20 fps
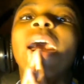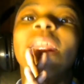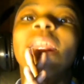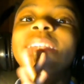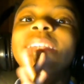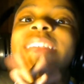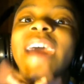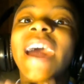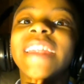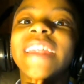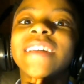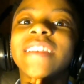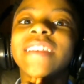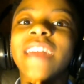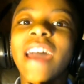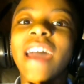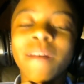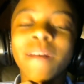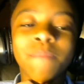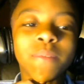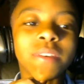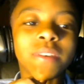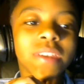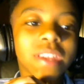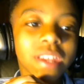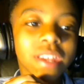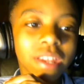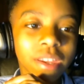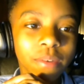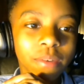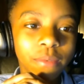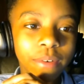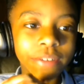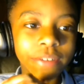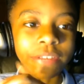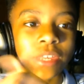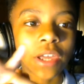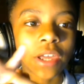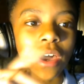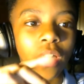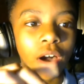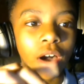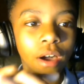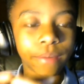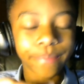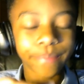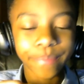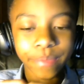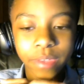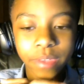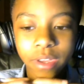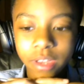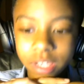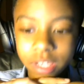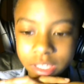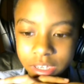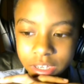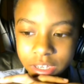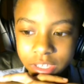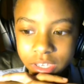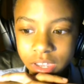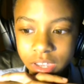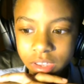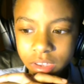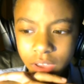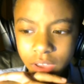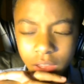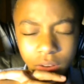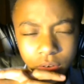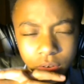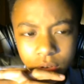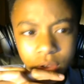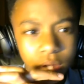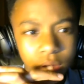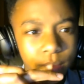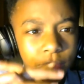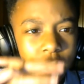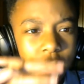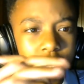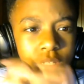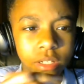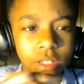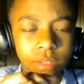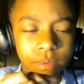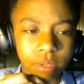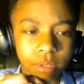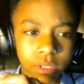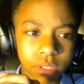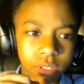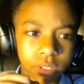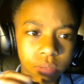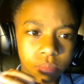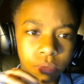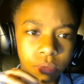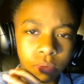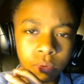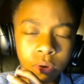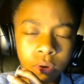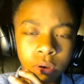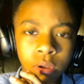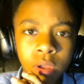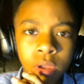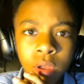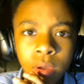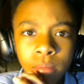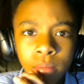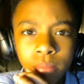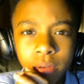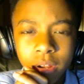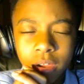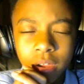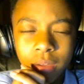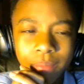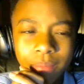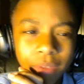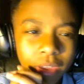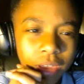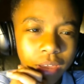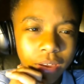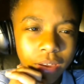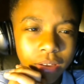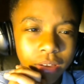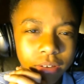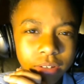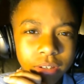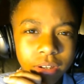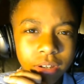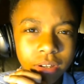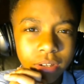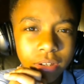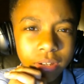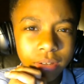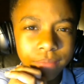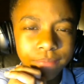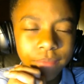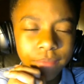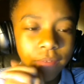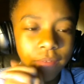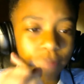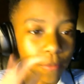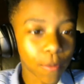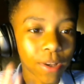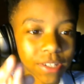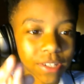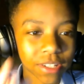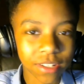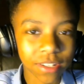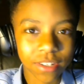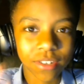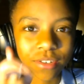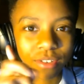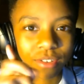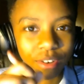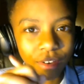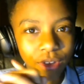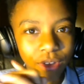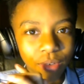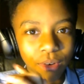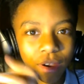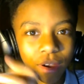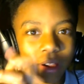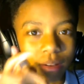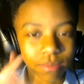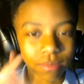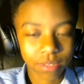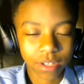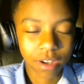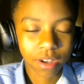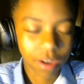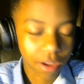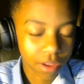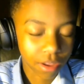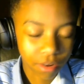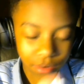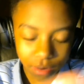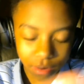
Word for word: that didn't happen anyway. Um, yeah, they say same thing. I don't know. It might have just been something wrong. But um, yeah. Um, if you're watching this, you know who you are. I'm sorry. I don't